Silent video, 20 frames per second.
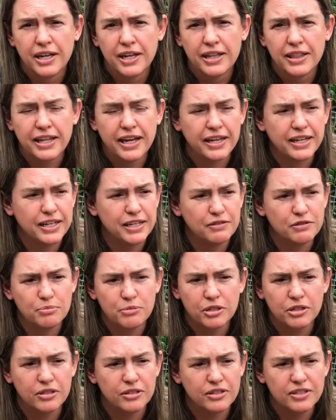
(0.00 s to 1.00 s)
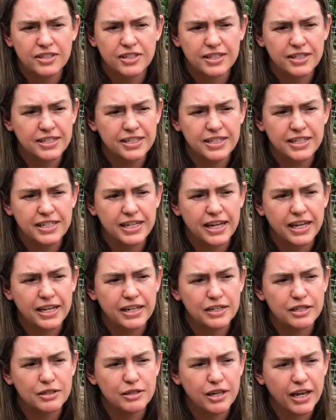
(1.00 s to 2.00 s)
That gives me a good 60
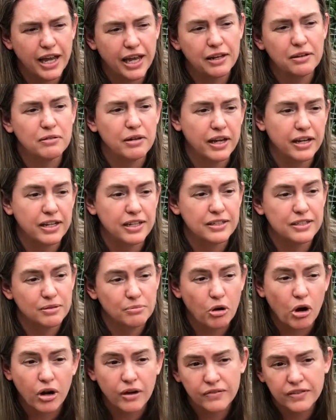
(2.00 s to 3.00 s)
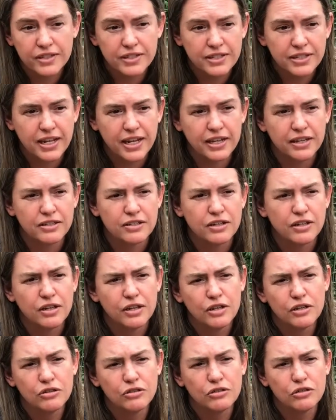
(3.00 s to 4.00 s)
days, and I need some harvest days.
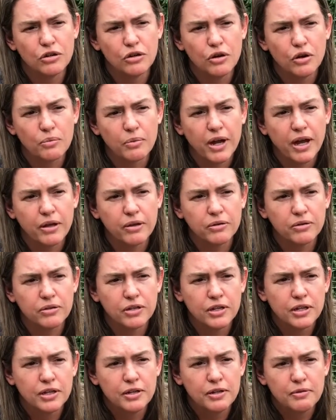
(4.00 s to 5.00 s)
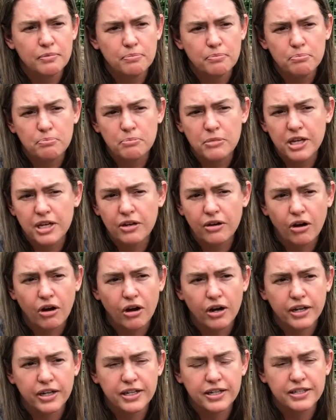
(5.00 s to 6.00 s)
So around
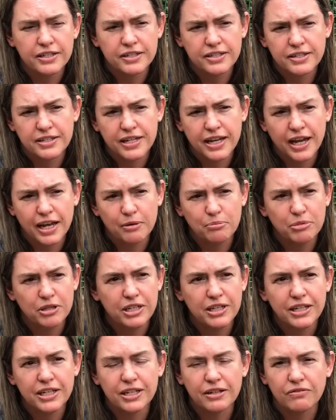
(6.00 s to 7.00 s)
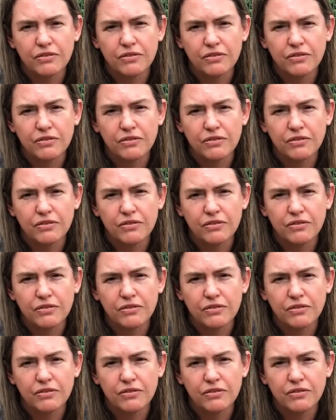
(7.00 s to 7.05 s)
mid-August and beginning of